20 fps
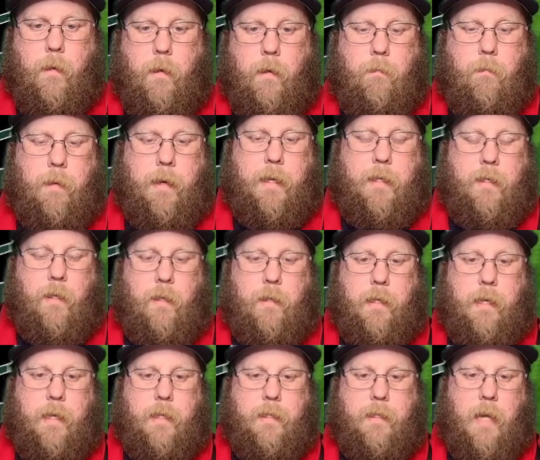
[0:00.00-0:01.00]
But he's on the
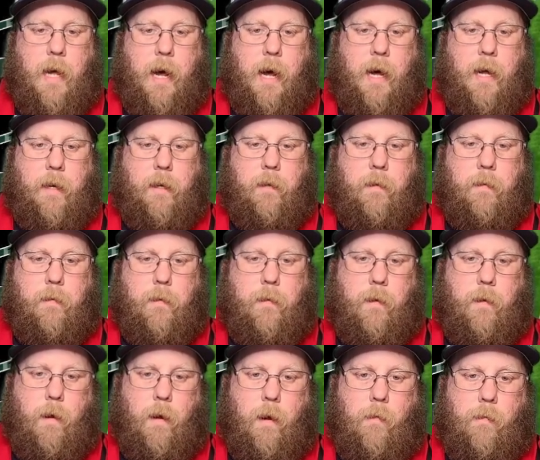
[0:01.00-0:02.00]
inside
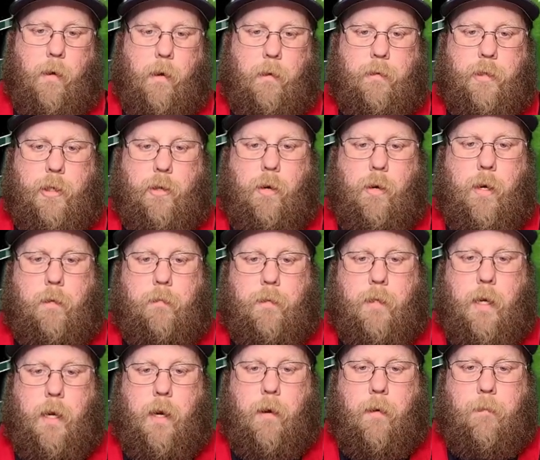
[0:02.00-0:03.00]
of those trips there.